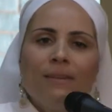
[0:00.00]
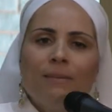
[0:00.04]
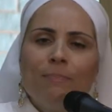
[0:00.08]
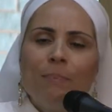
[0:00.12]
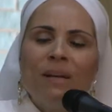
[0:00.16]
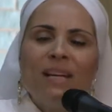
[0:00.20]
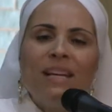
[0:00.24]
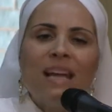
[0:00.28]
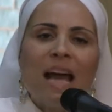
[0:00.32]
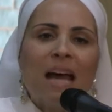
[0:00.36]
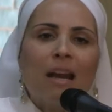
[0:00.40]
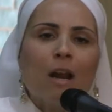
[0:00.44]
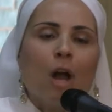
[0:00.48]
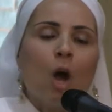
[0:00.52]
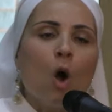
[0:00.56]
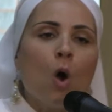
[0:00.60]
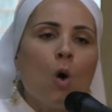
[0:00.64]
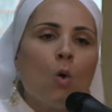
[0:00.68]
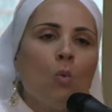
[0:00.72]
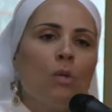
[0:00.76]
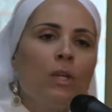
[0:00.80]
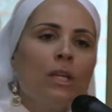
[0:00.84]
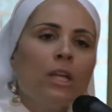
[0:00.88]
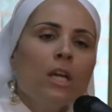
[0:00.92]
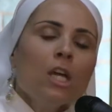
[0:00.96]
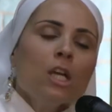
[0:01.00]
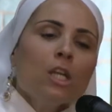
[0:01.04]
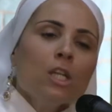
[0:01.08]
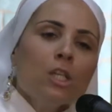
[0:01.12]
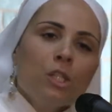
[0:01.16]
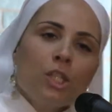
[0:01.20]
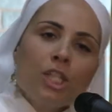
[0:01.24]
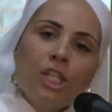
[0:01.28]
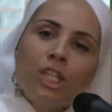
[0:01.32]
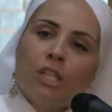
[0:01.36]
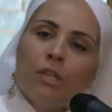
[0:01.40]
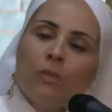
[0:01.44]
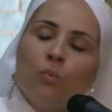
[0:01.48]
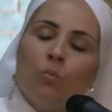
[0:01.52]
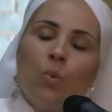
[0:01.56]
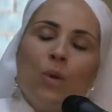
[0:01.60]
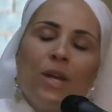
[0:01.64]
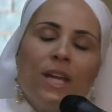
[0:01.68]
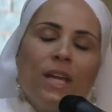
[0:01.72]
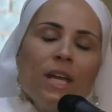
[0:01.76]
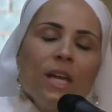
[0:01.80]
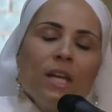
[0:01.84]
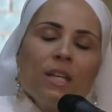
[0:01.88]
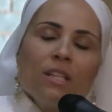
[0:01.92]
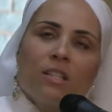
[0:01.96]
But not only should
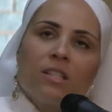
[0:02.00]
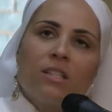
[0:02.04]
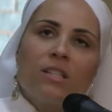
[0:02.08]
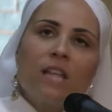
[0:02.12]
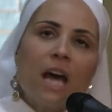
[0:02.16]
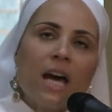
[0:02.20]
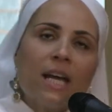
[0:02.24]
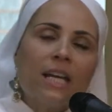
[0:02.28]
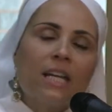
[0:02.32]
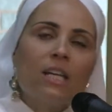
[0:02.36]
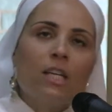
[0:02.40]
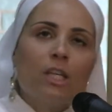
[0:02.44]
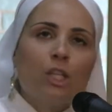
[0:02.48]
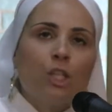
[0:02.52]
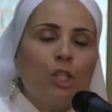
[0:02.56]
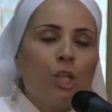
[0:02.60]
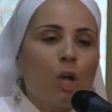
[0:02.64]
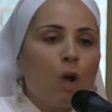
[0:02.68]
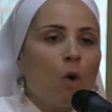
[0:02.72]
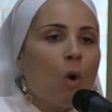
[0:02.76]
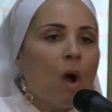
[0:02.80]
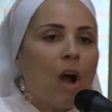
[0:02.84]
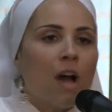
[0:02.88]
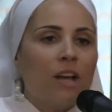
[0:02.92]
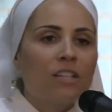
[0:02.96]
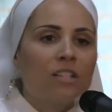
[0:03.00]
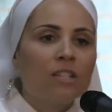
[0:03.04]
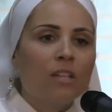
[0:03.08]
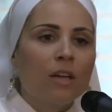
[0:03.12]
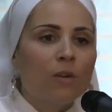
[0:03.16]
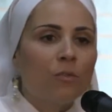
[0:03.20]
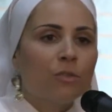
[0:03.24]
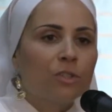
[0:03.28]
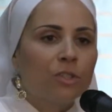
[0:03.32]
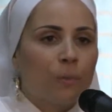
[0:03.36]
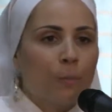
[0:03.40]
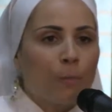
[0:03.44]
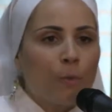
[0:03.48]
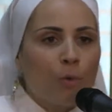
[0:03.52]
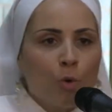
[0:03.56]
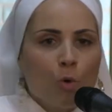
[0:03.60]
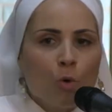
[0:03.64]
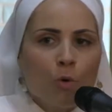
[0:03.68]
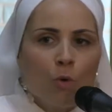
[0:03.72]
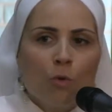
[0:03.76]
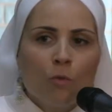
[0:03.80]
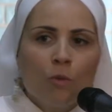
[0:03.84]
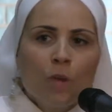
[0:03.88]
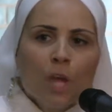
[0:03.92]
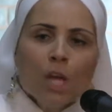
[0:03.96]
we study to show ourselves
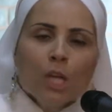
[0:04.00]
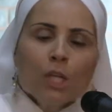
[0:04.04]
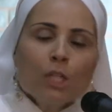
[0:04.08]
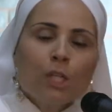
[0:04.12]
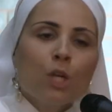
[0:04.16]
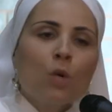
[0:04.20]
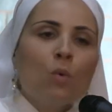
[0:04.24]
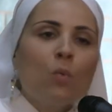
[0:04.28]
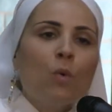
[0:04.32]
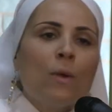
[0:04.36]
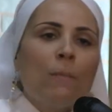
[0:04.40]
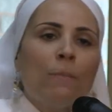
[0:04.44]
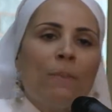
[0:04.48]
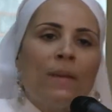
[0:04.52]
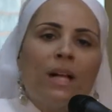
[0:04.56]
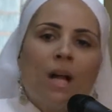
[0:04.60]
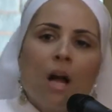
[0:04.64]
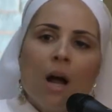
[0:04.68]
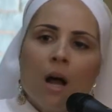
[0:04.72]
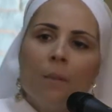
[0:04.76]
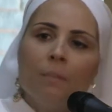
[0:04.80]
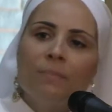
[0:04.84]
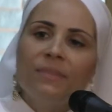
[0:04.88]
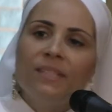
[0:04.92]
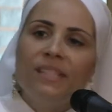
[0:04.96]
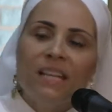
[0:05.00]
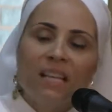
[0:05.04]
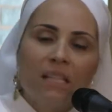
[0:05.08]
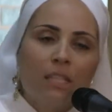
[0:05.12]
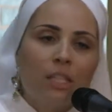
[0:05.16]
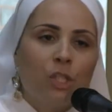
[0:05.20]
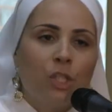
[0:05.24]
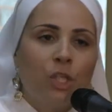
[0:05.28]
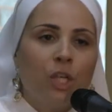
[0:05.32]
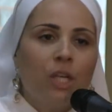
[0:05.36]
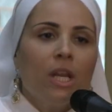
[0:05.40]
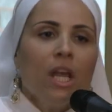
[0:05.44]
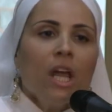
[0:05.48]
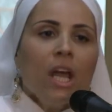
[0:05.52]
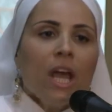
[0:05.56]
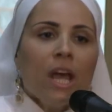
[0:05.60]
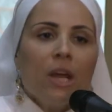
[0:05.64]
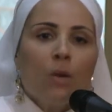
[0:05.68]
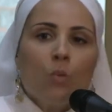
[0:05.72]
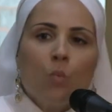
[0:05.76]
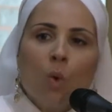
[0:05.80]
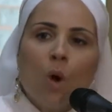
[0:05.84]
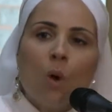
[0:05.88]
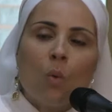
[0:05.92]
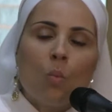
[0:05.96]
approved, should we become diligent
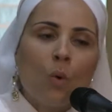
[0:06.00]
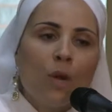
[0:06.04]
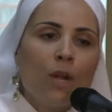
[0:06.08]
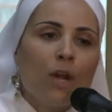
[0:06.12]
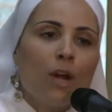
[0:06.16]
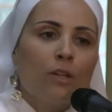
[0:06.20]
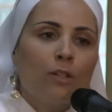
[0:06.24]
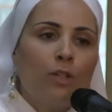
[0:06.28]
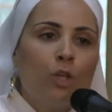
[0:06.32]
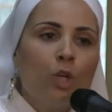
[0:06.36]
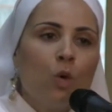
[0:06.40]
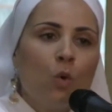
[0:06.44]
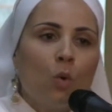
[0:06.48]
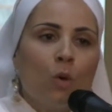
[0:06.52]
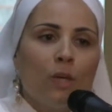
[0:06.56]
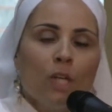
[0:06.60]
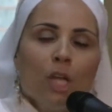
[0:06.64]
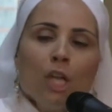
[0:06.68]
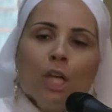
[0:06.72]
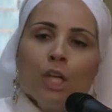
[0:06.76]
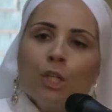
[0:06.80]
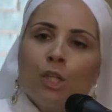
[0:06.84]
in what we are doing?